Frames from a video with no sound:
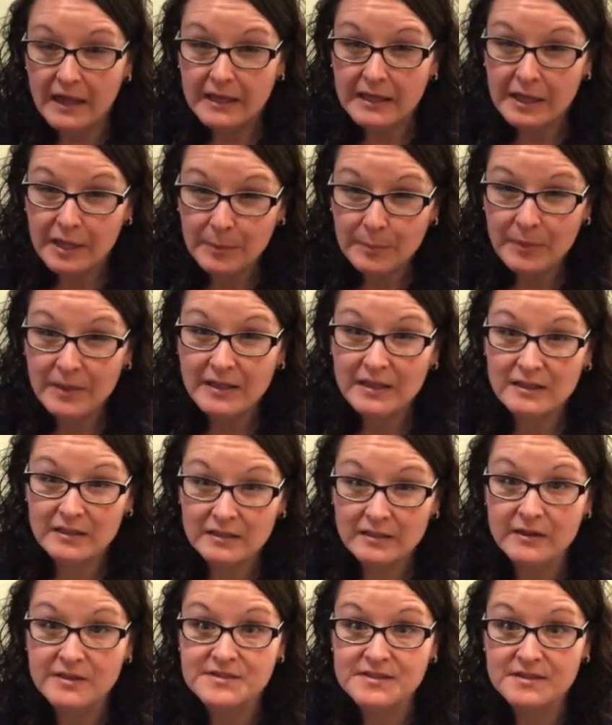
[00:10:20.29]
hip
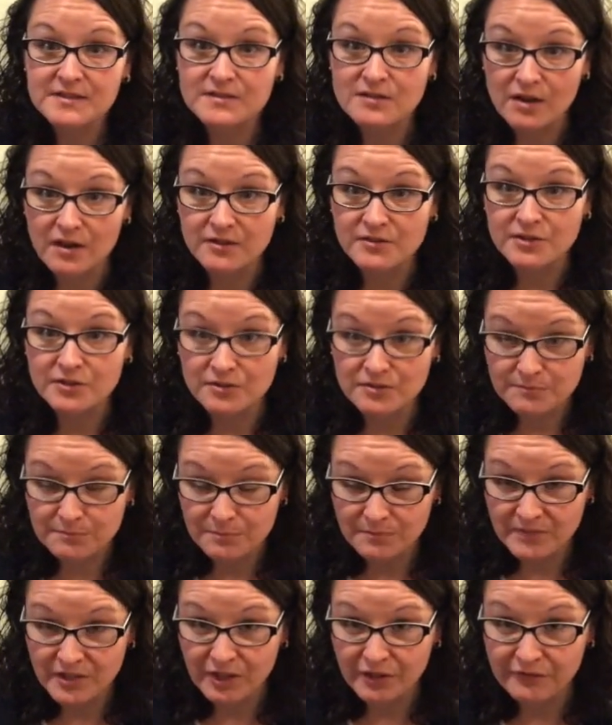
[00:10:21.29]
clearances on your
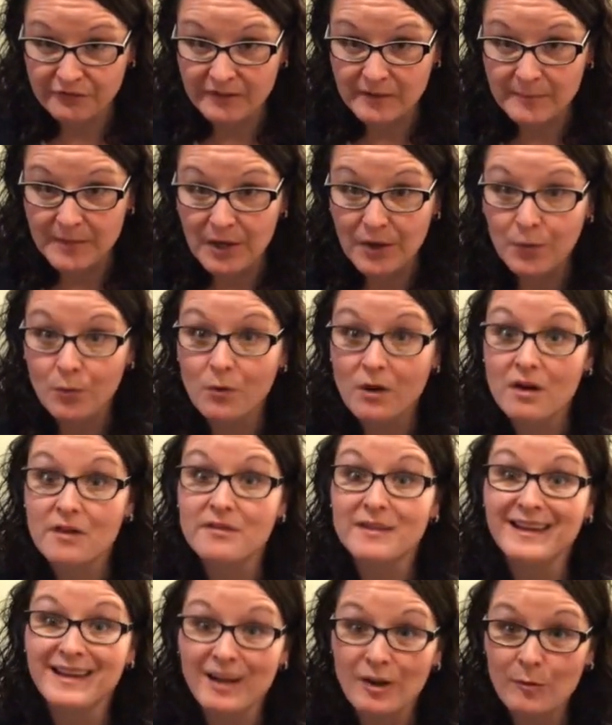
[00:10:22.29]
female? What are
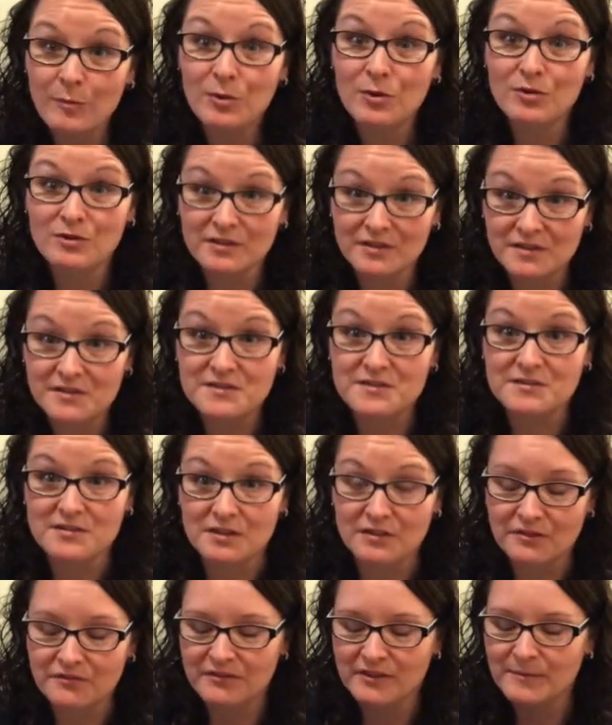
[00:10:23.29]
the elbow clearances on
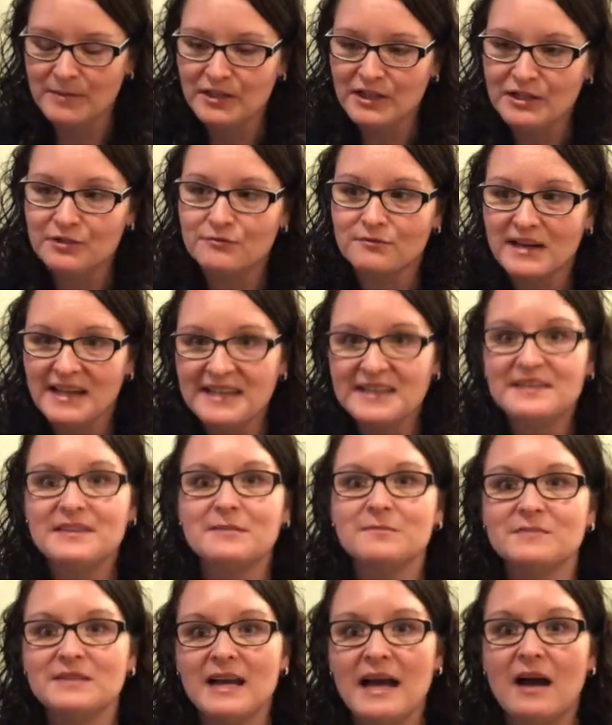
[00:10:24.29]
your female? And write
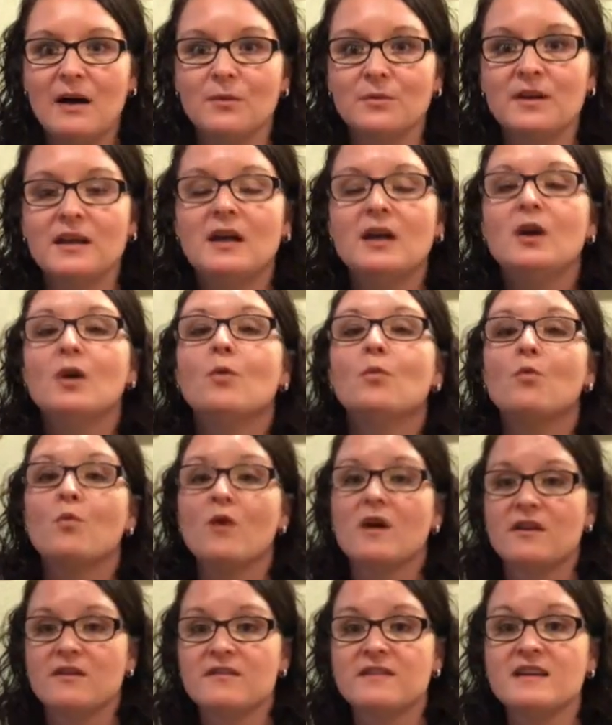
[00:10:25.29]
them down.
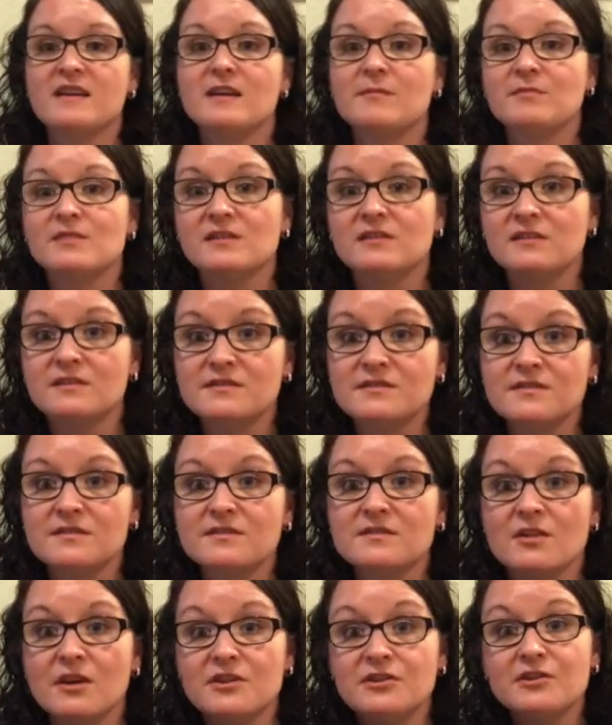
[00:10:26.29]
What are the hip
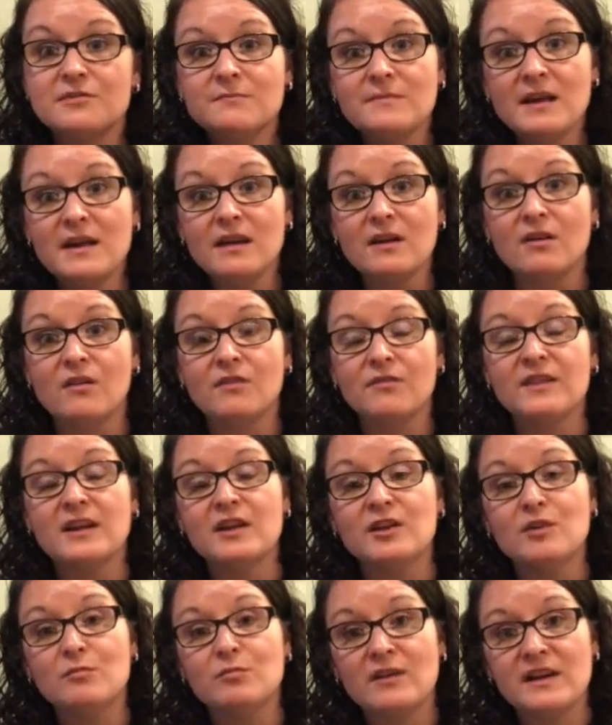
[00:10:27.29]
clearances on your male that
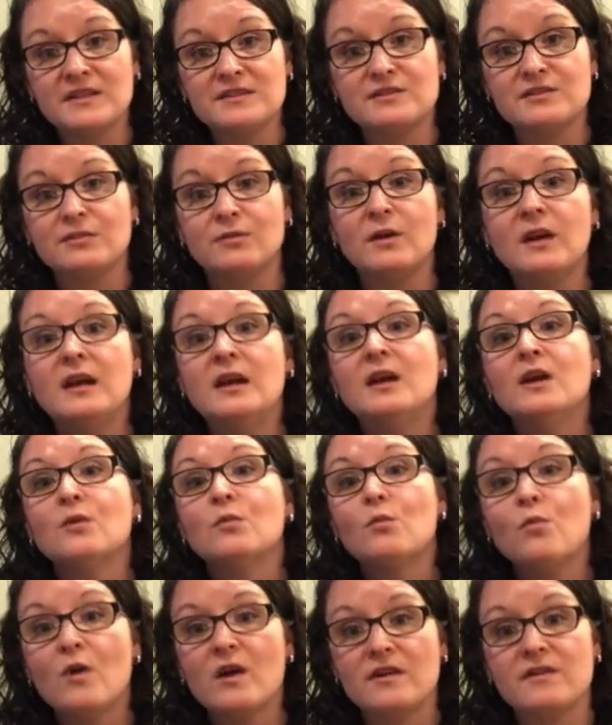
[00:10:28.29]
you bred to?
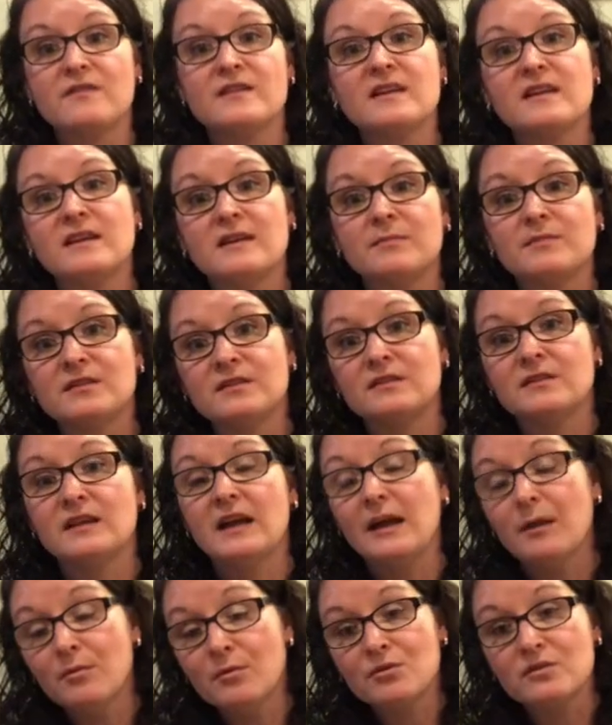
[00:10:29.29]
What are the
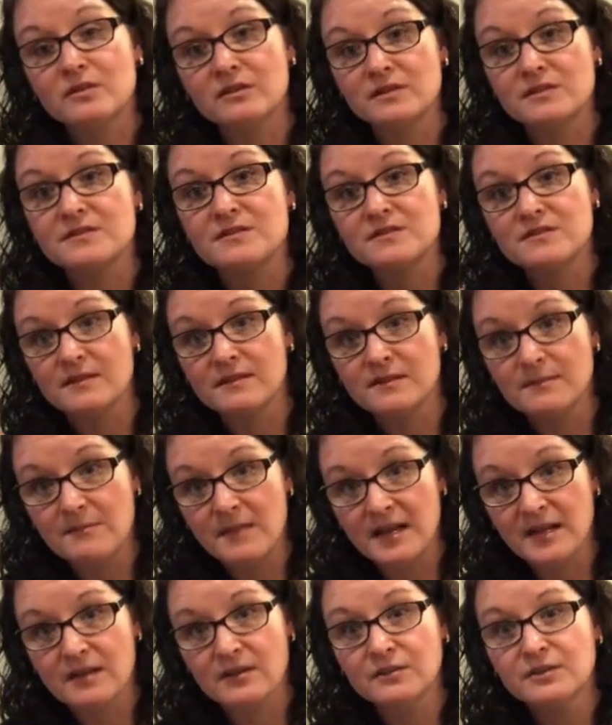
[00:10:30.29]
elbow clearances on the
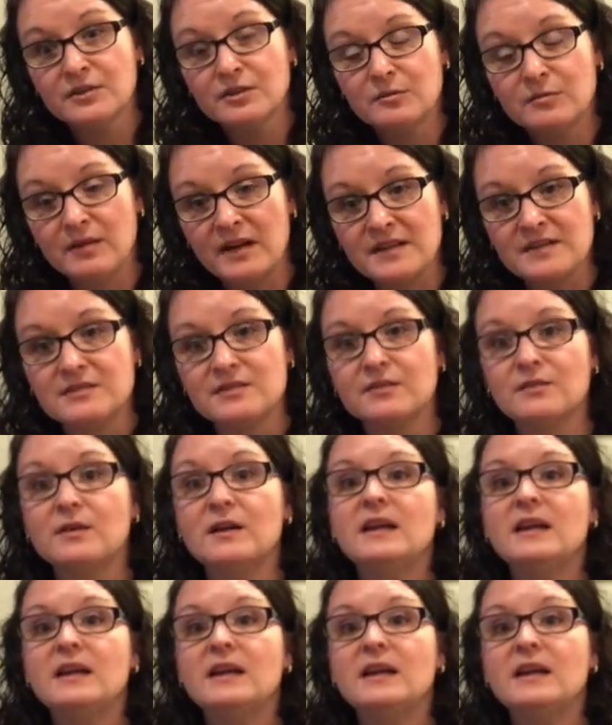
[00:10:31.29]
male you bred to?